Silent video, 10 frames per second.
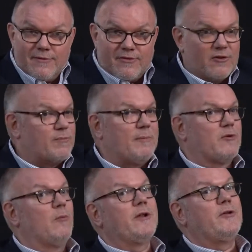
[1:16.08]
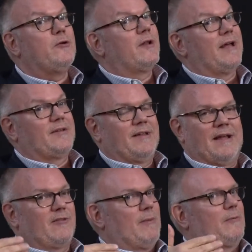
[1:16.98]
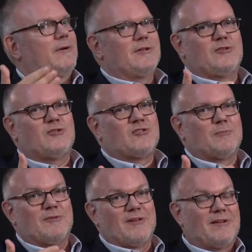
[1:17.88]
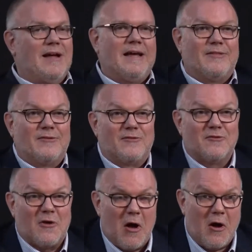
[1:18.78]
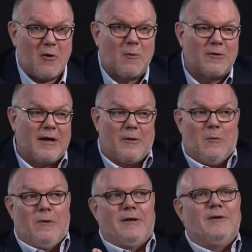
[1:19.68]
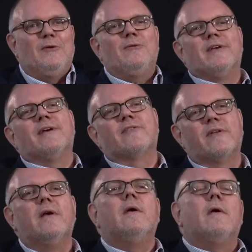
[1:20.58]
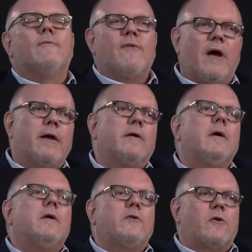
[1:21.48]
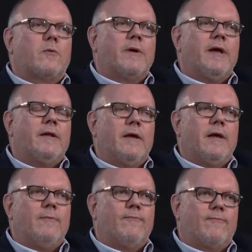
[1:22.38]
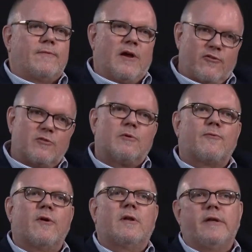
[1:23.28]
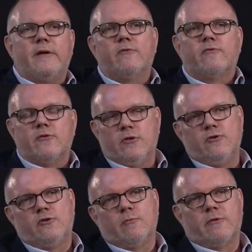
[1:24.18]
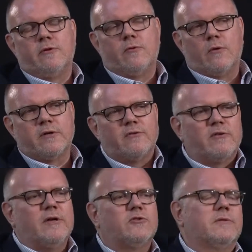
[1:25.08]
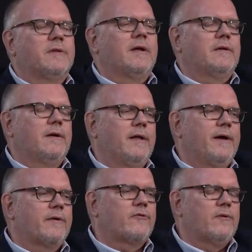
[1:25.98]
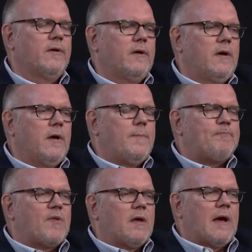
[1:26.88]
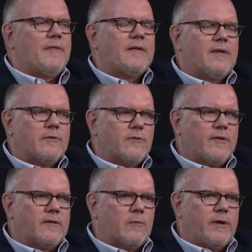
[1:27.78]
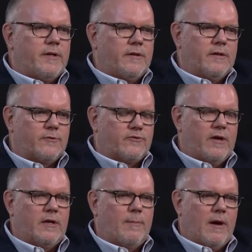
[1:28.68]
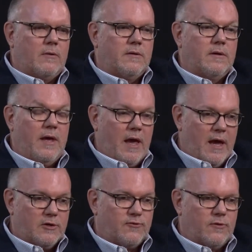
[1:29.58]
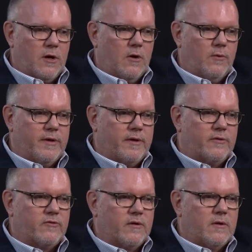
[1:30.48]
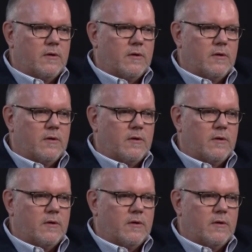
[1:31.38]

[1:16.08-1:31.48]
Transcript: Salespeople don't want to do collecting. That's my relationship with the client. This is awkward. I don't want to do this. Fine. Create a customer-friendly institution within your organization that collects. I think the other thing that we need to understand about cash flow is,